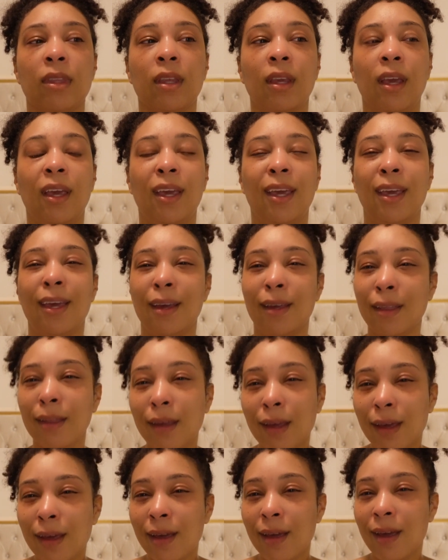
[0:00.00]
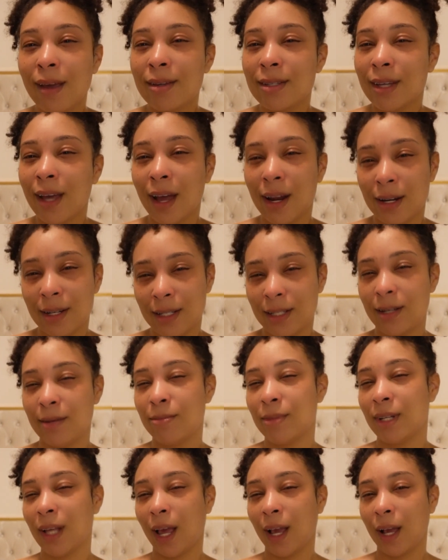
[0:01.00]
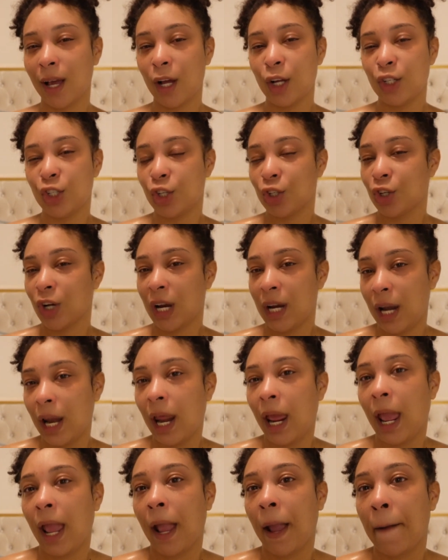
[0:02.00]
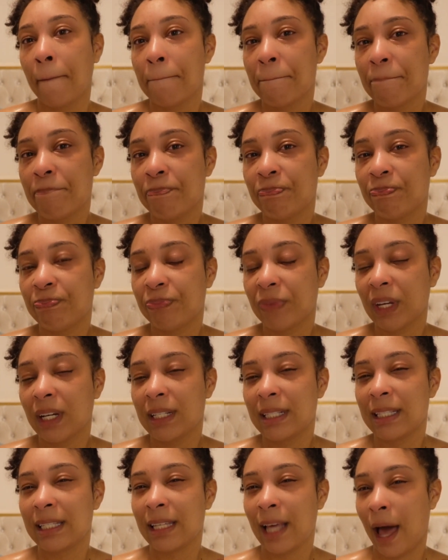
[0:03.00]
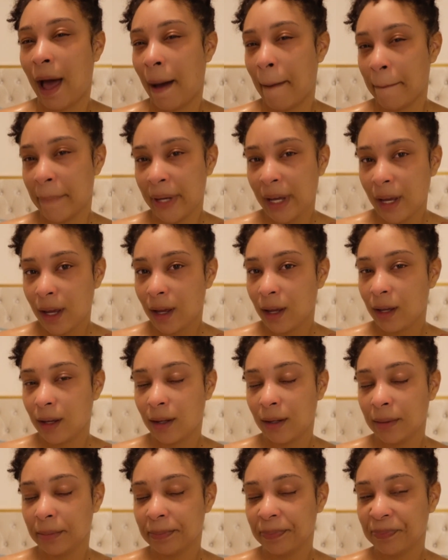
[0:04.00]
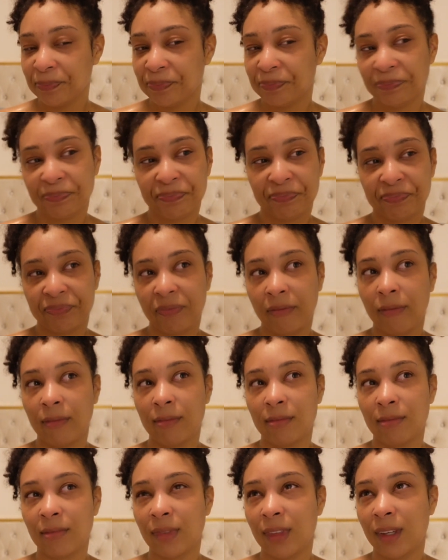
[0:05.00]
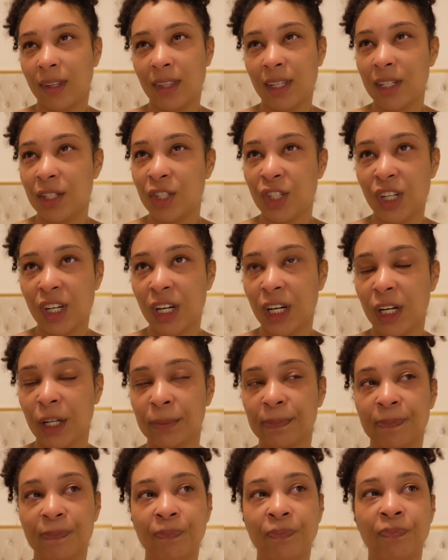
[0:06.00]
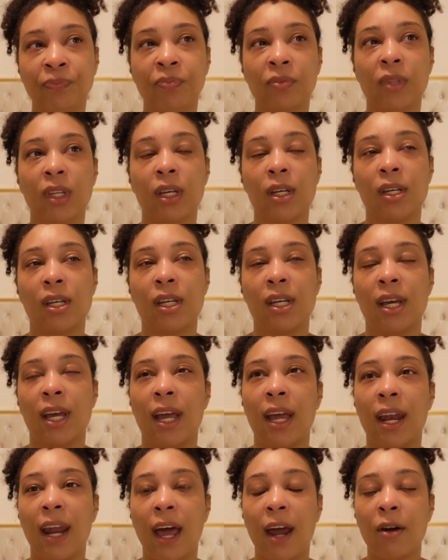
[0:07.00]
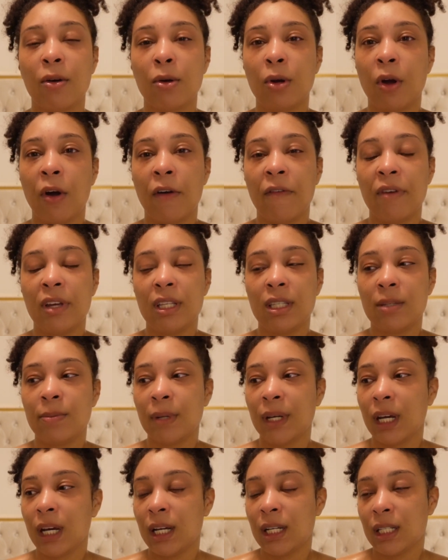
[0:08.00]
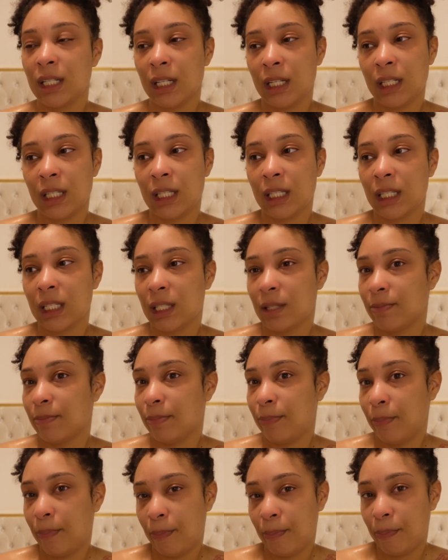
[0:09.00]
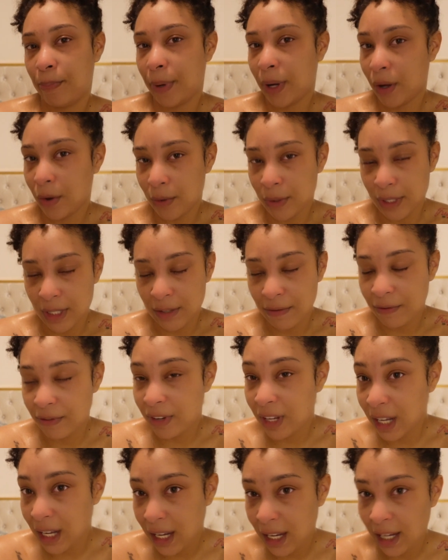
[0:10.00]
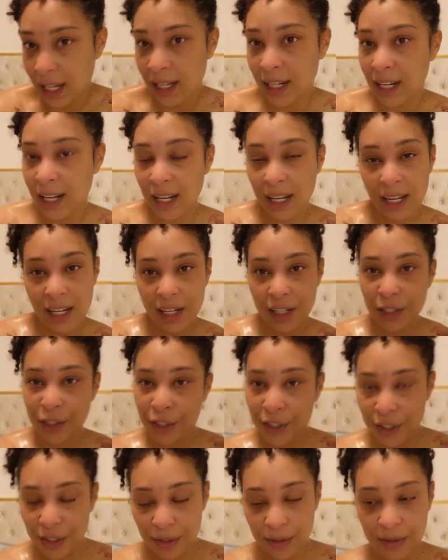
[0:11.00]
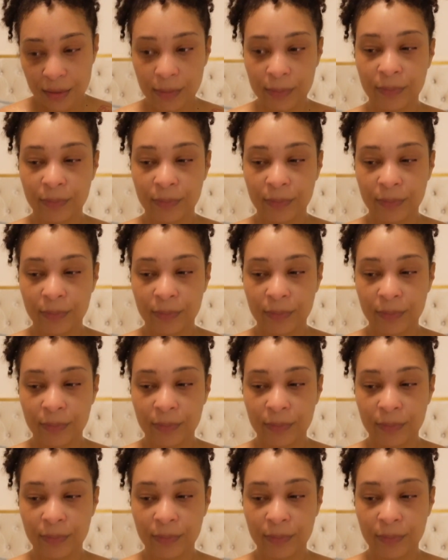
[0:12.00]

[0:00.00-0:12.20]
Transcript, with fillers: healing has kind of seemed like a trending topic this year. And I don't know if it's because it's post vid ish,